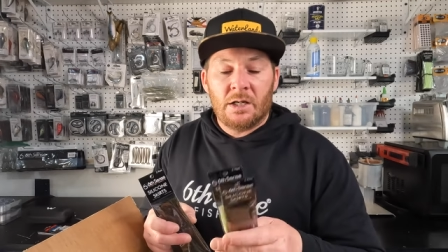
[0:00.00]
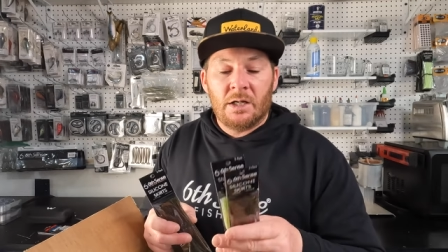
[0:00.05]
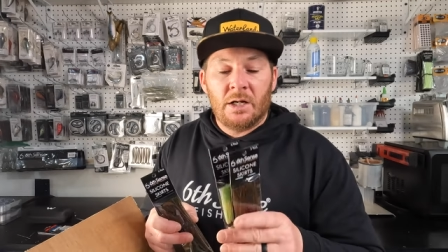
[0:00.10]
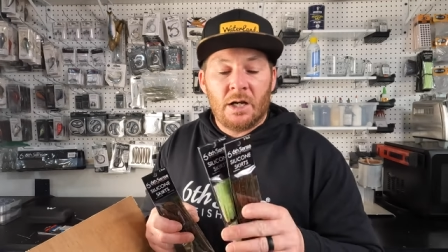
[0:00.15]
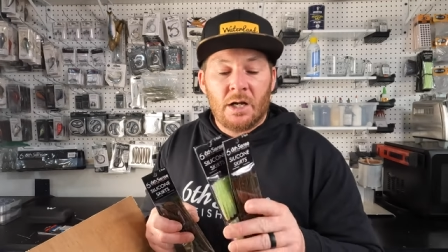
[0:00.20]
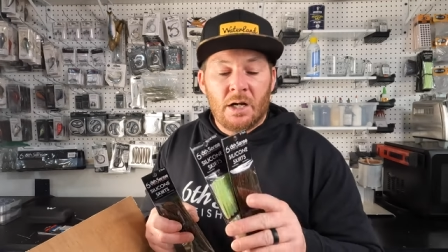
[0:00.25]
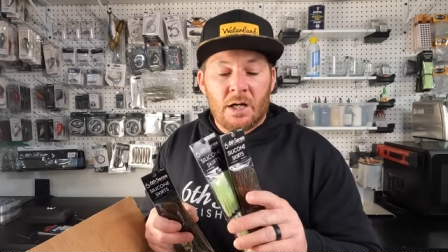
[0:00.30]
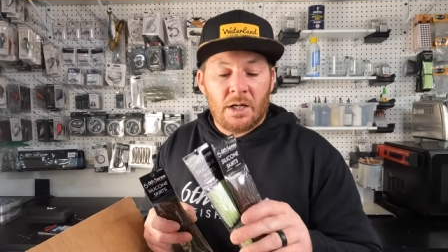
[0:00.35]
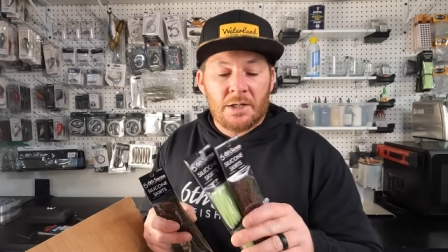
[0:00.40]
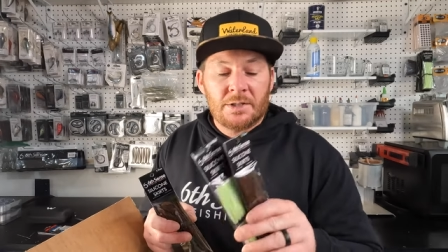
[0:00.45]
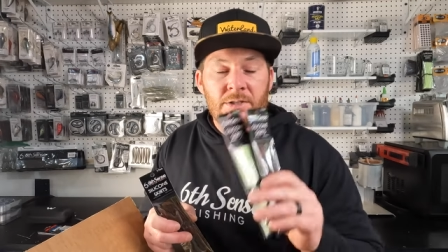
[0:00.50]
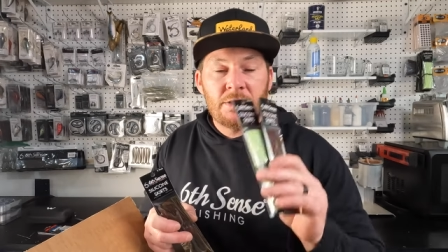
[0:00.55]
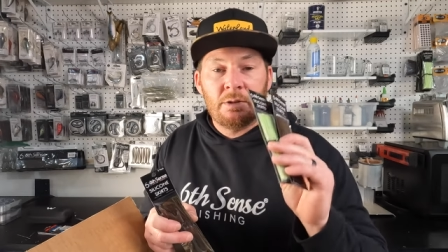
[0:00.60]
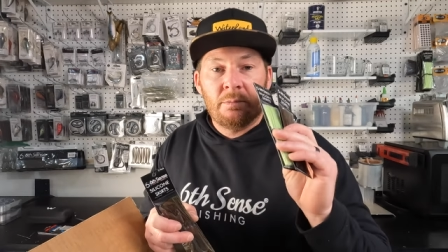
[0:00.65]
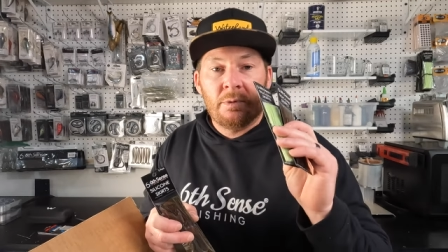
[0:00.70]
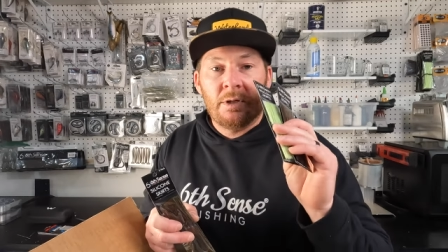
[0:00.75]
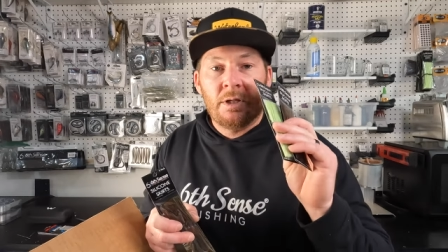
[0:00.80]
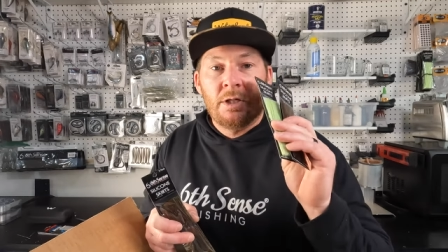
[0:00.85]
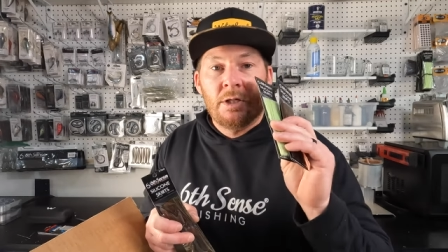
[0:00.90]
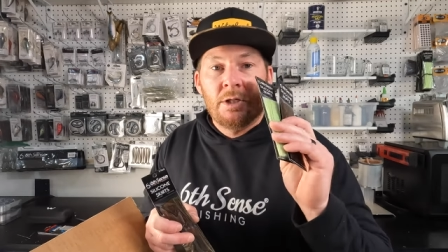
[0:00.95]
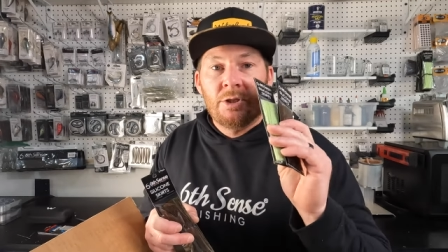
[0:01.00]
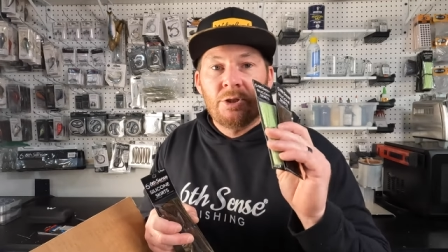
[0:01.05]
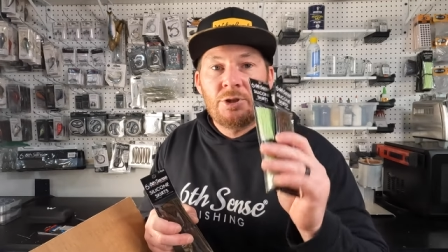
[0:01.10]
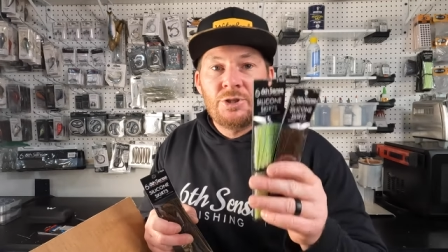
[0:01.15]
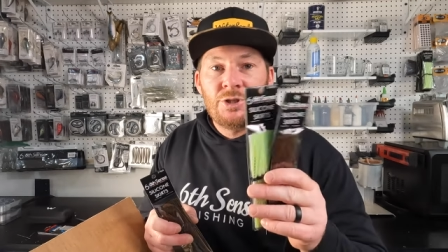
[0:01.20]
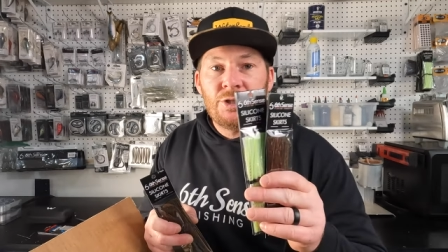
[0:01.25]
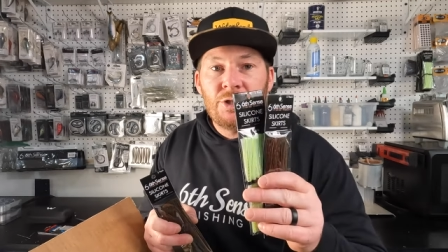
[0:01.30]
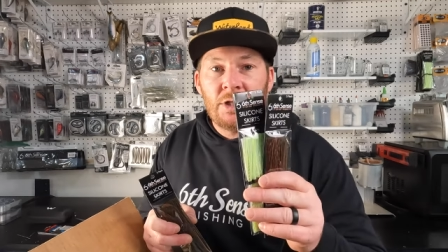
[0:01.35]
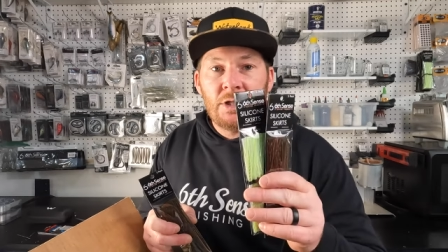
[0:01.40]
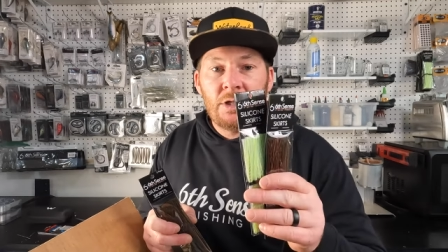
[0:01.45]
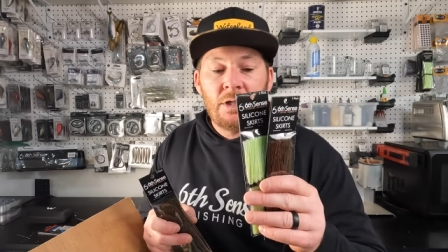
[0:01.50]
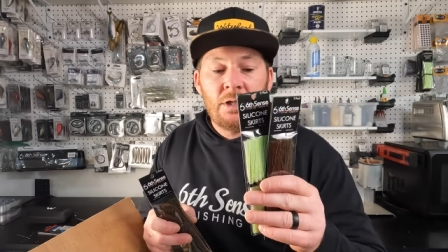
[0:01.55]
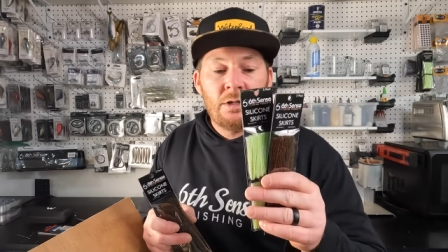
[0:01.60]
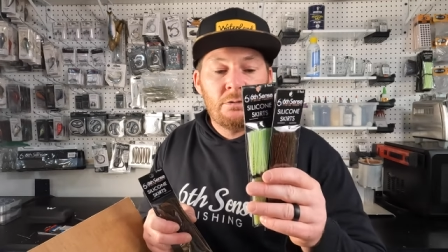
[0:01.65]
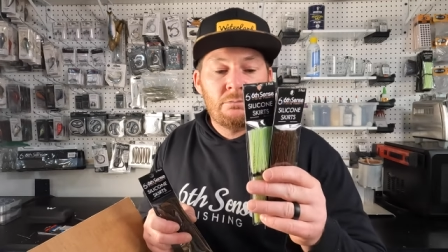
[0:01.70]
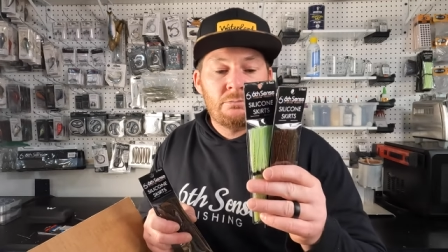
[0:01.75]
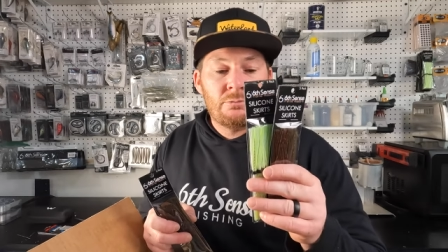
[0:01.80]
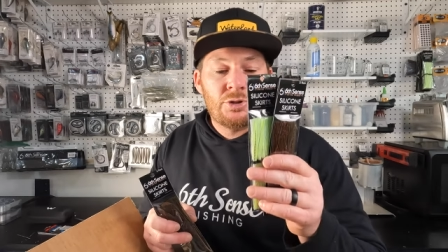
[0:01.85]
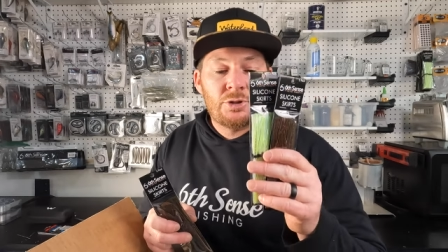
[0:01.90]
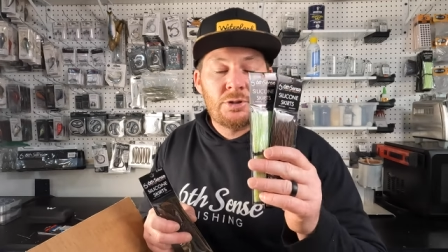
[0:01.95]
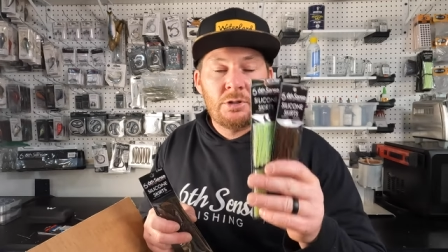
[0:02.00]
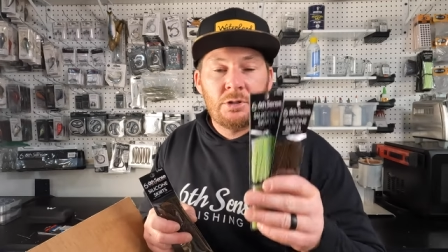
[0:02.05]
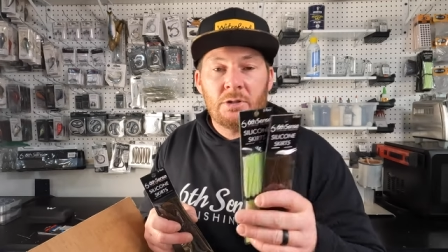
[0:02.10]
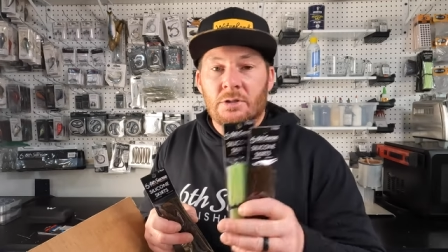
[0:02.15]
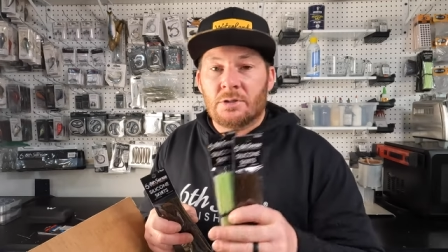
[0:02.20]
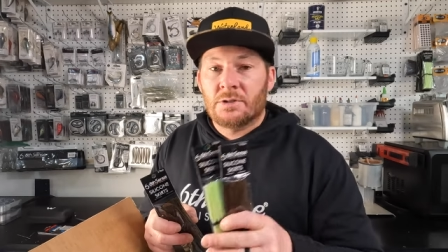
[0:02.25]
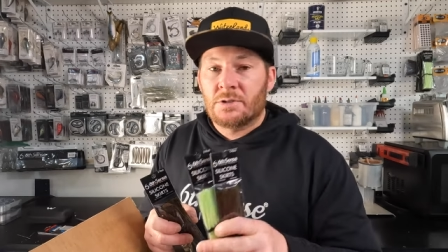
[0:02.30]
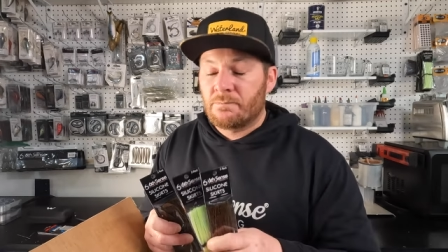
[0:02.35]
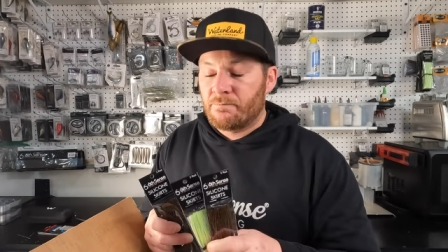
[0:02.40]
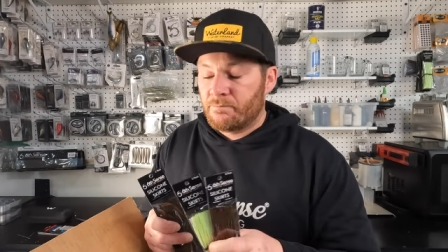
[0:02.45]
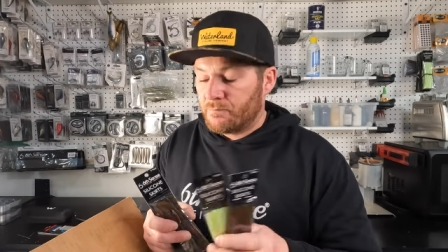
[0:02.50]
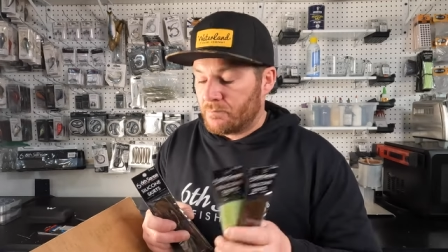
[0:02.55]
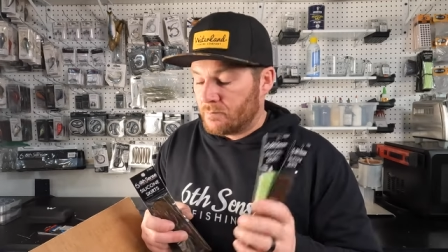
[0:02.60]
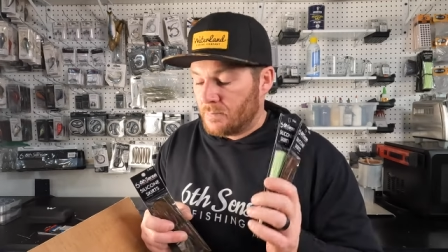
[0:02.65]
and awesome jig skirts.